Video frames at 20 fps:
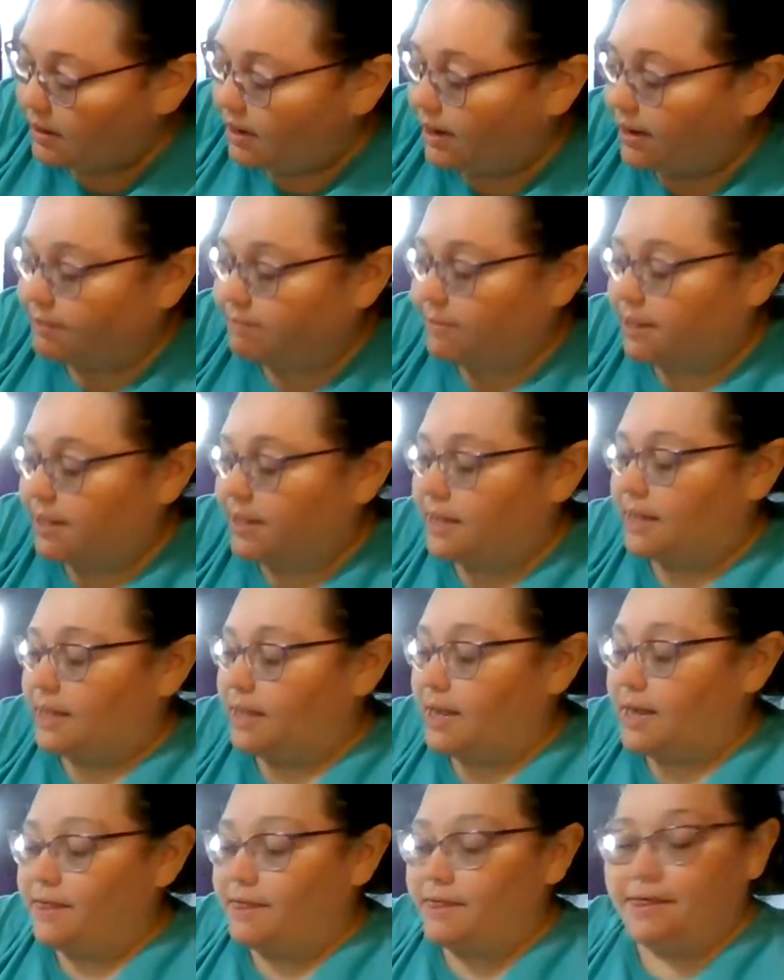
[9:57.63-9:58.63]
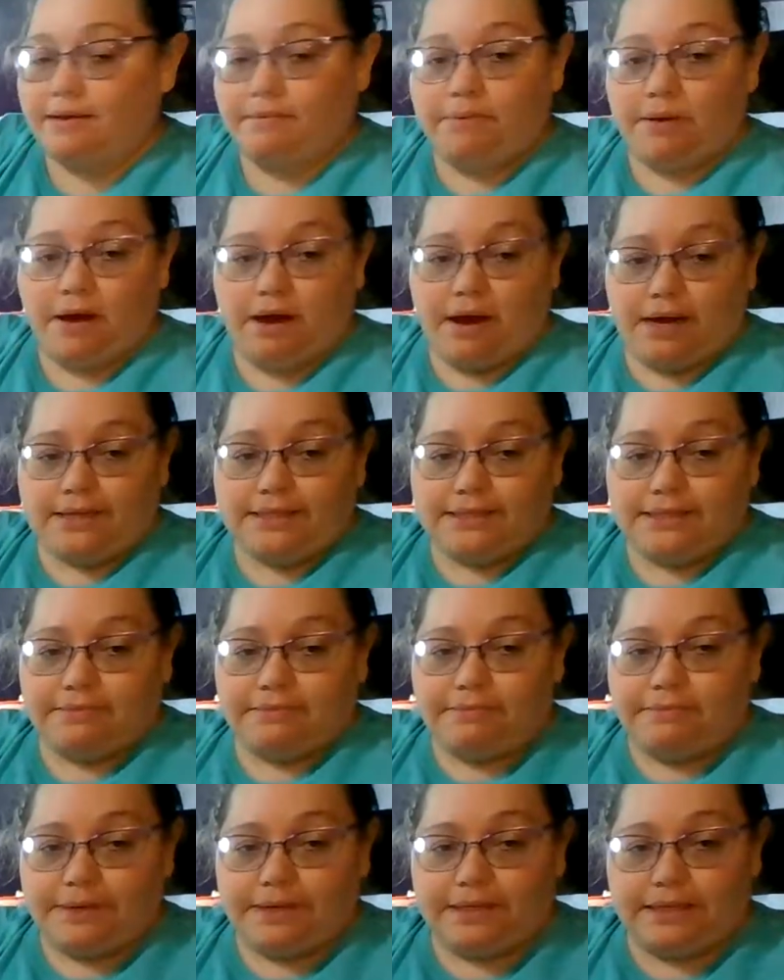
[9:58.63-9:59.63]
I am making the
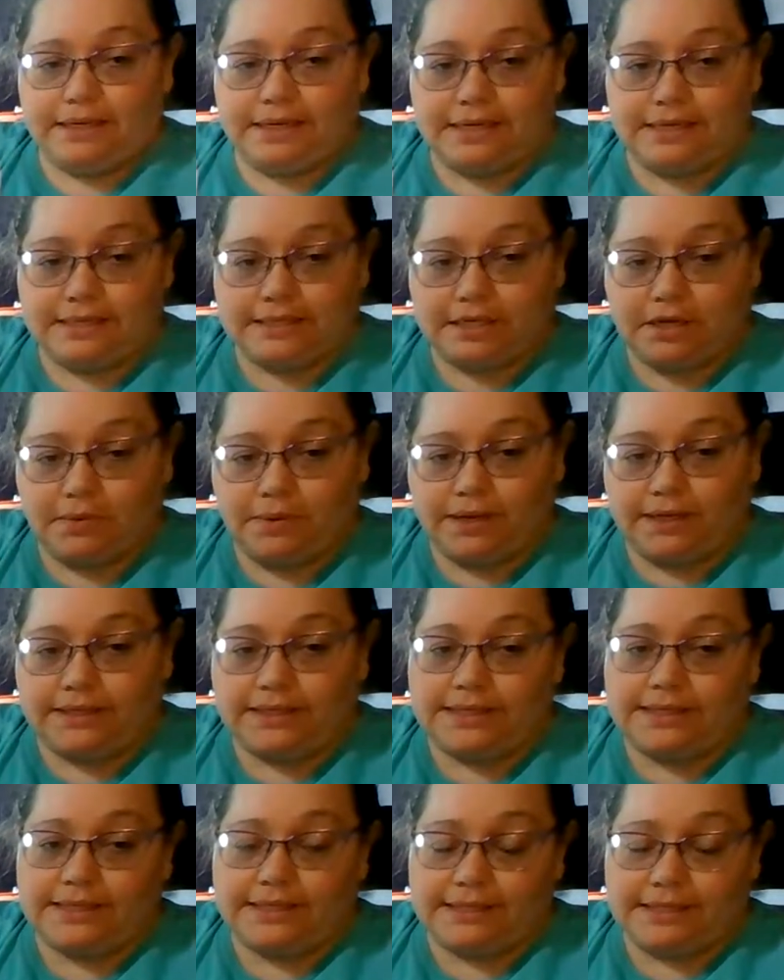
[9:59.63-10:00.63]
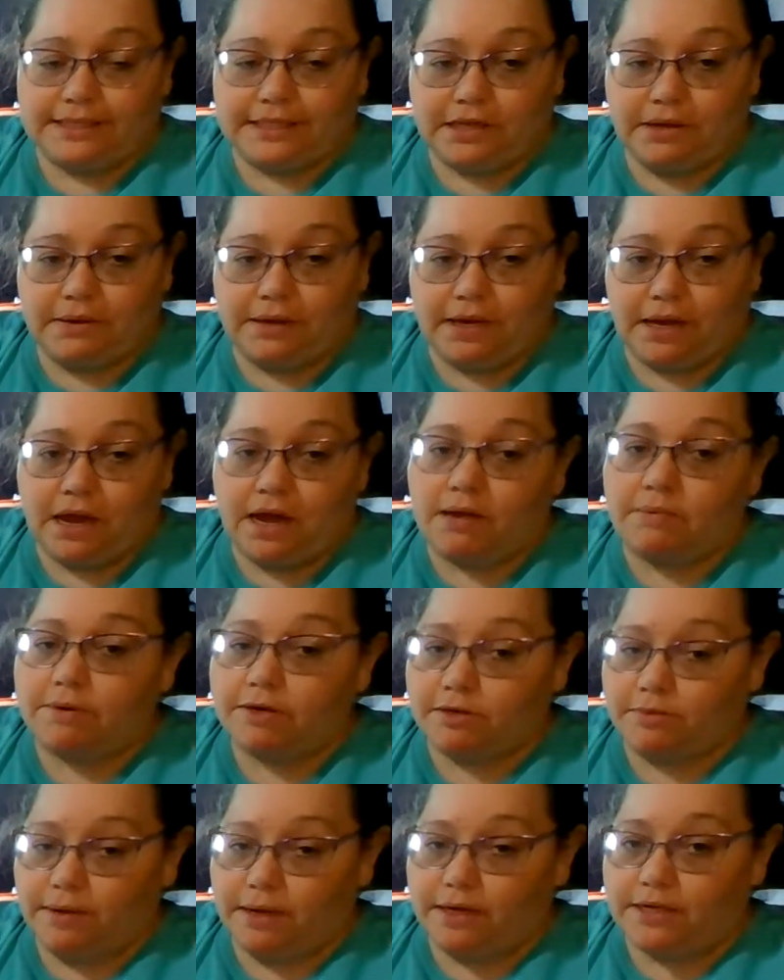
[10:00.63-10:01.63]
Possibilities quilt. This is a sew along.
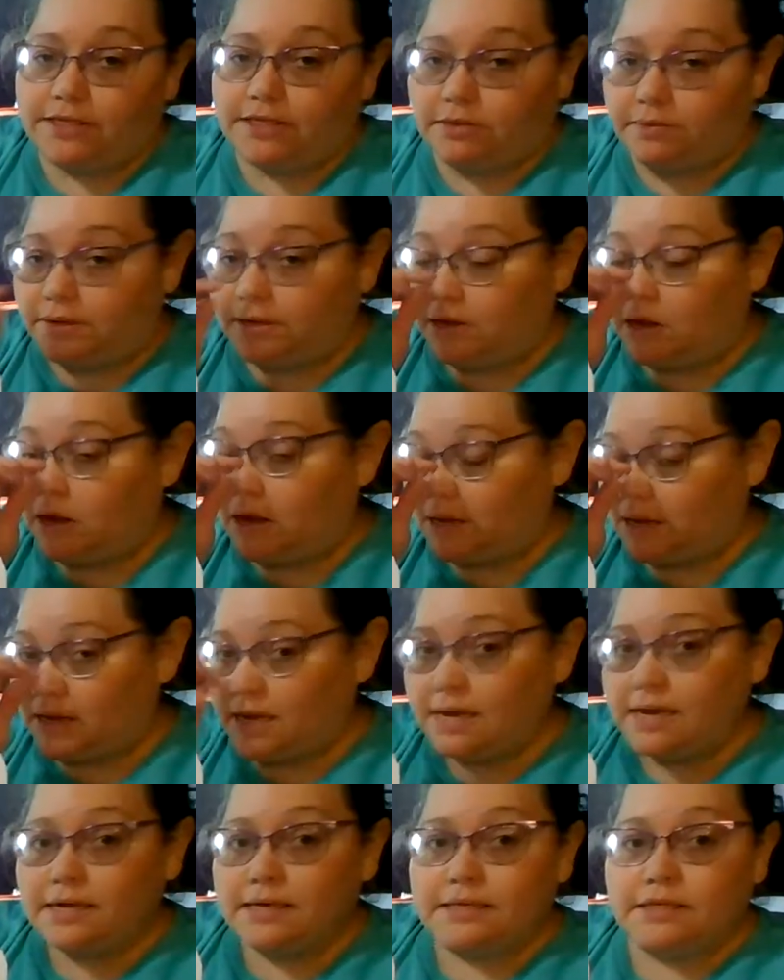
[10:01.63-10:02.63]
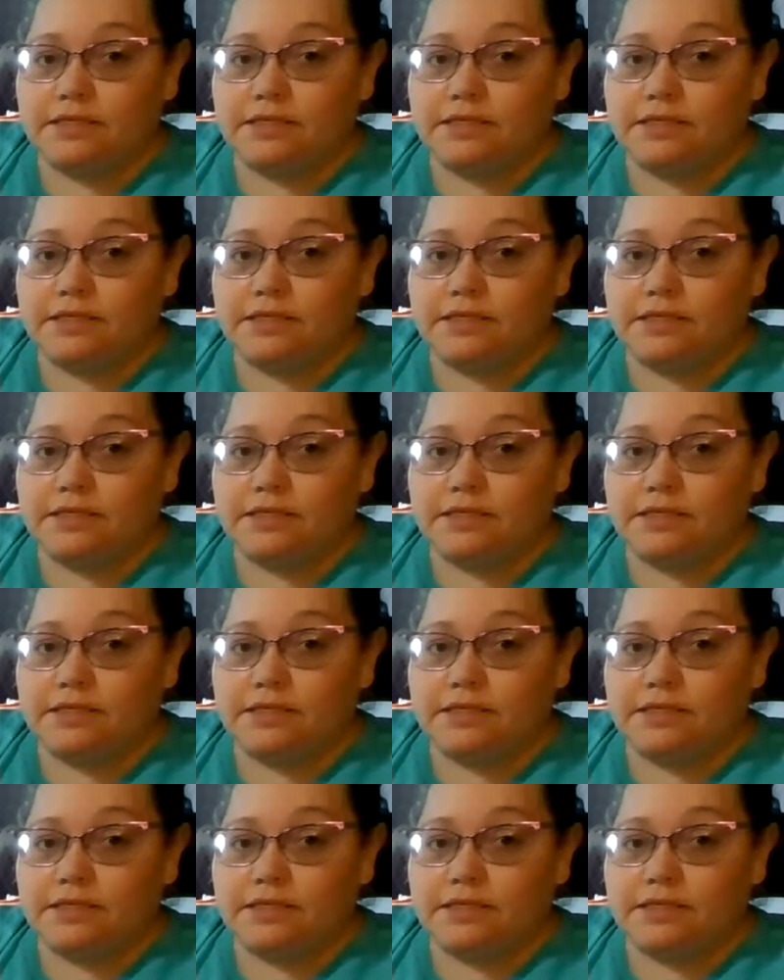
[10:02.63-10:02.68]
We're doing a sew along.